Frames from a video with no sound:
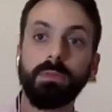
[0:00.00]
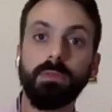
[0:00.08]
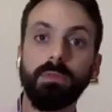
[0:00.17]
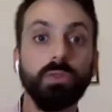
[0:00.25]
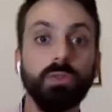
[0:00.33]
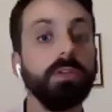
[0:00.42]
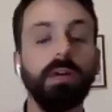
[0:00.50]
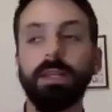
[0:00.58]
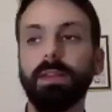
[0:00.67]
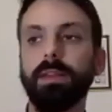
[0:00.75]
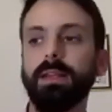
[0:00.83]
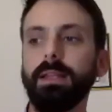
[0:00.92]
sooner
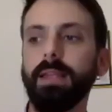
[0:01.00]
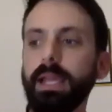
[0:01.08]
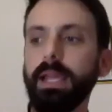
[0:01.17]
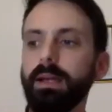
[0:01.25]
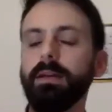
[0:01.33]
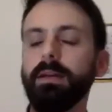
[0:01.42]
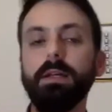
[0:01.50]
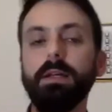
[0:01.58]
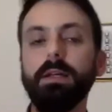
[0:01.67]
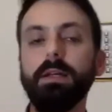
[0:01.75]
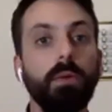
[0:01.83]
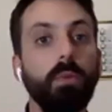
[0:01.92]
rather than later
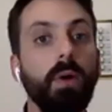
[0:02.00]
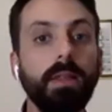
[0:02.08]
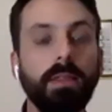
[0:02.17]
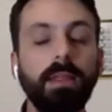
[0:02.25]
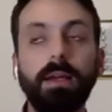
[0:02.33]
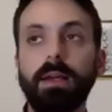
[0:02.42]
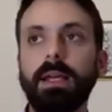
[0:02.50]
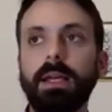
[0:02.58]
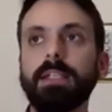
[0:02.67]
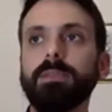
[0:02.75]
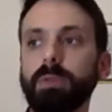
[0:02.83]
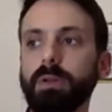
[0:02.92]
are worth
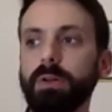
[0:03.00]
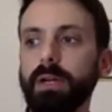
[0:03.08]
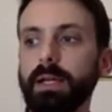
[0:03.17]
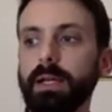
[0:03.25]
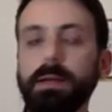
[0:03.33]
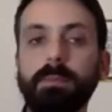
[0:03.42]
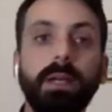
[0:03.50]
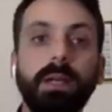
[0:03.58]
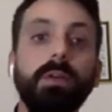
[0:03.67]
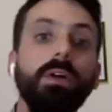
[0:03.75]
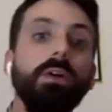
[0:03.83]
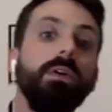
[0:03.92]
exploring.
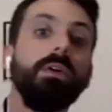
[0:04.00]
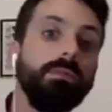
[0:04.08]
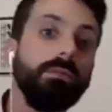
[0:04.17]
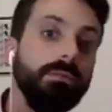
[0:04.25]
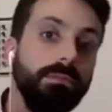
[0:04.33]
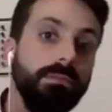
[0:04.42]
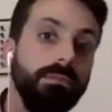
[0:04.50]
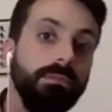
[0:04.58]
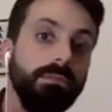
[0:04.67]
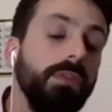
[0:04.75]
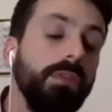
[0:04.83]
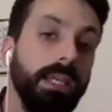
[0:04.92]
But
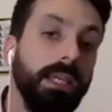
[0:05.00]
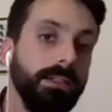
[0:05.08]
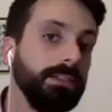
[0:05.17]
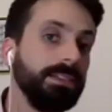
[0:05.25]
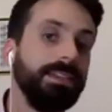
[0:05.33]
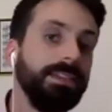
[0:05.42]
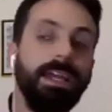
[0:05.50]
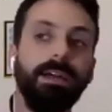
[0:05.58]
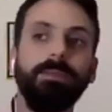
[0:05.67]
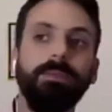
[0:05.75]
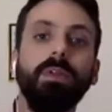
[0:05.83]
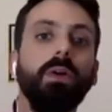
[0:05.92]
two things
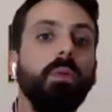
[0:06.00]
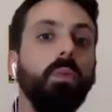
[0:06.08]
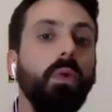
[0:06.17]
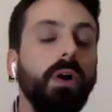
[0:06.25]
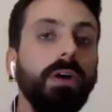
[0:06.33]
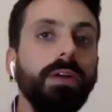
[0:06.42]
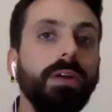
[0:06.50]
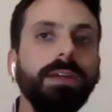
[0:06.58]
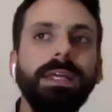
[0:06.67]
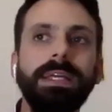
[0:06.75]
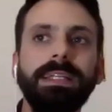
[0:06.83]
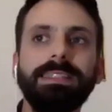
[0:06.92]
there. One
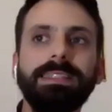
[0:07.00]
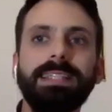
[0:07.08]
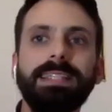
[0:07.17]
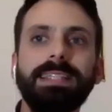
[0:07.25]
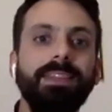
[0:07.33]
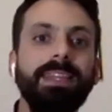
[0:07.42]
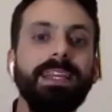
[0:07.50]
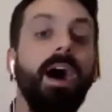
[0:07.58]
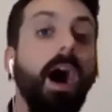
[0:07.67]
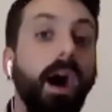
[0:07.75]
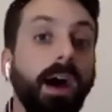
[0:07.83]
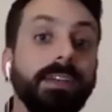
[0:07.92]
is that the
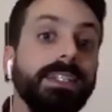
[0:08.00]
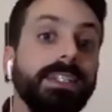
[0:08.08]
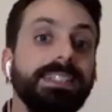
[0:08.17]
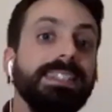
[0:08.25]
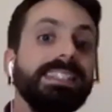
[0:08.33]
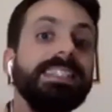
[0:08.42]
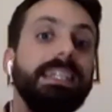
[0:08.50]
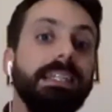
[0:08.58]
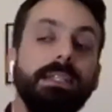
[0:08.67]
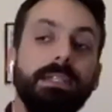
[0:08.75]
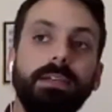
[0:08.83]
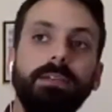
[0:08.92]

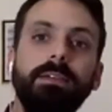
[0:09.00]
unconsidered